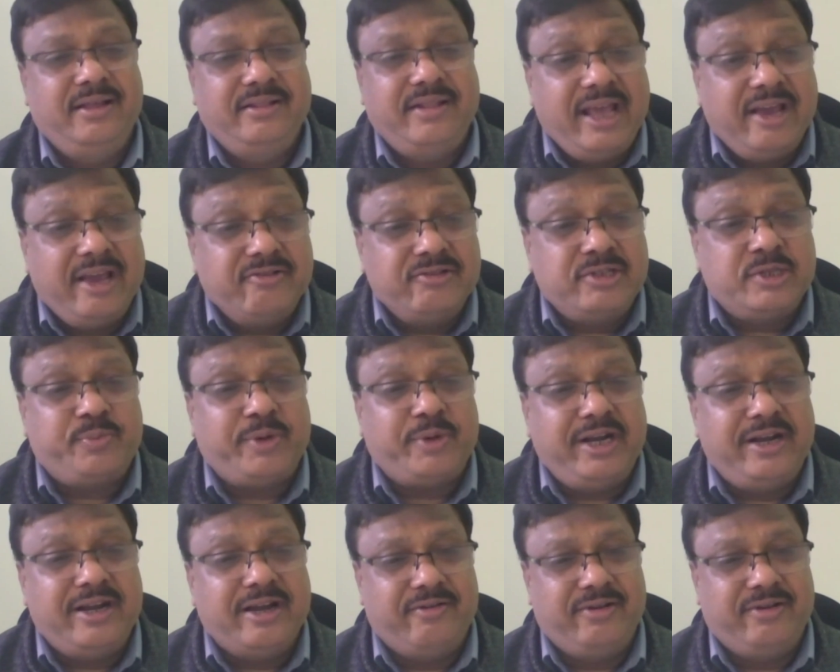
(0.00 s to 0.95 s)
they have
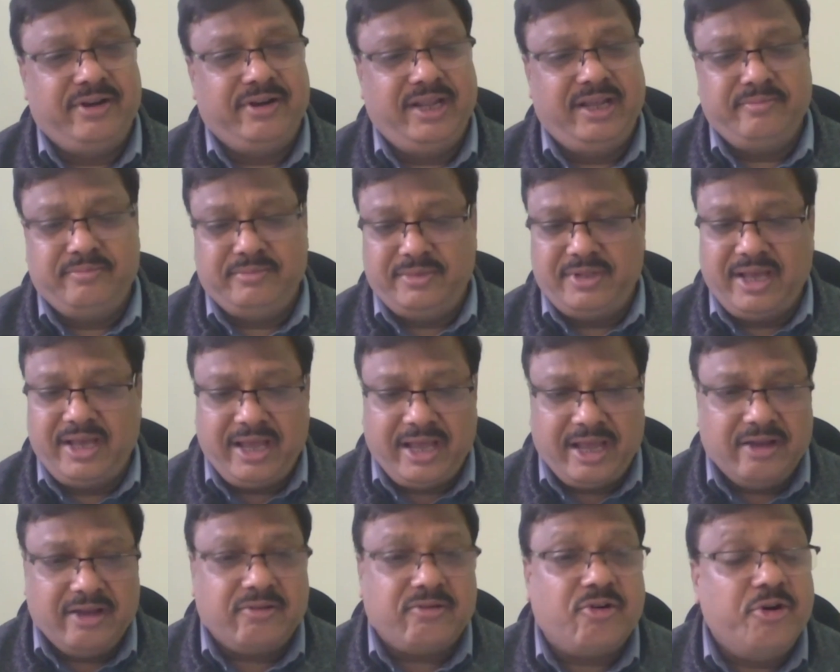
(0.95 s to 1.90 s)
spread our name they
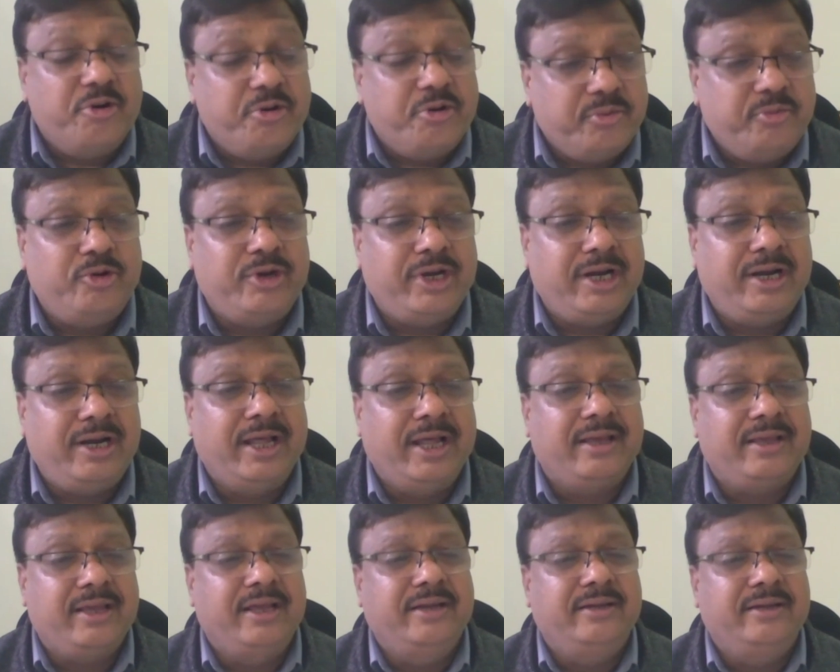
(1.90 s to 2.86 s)
have contributed
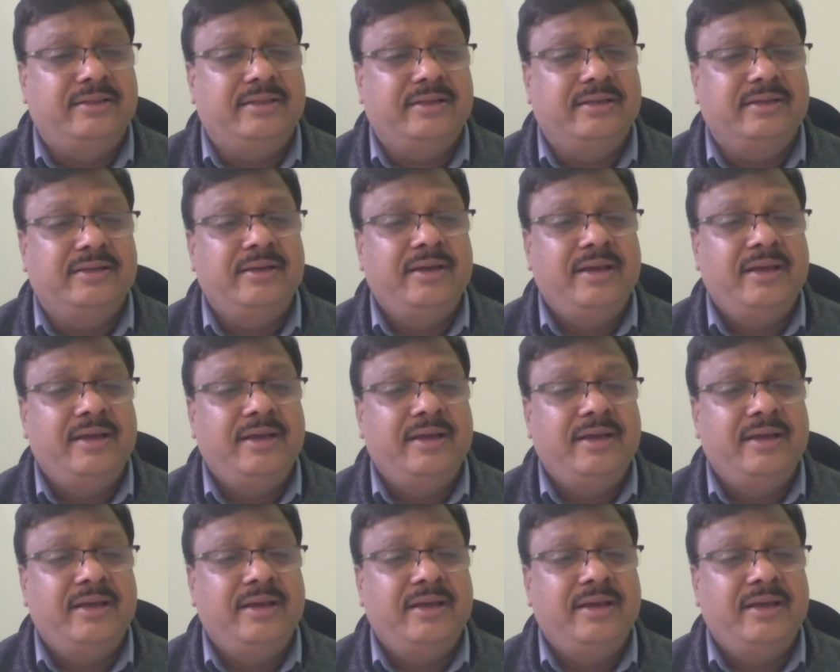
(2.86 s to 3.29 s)
like anything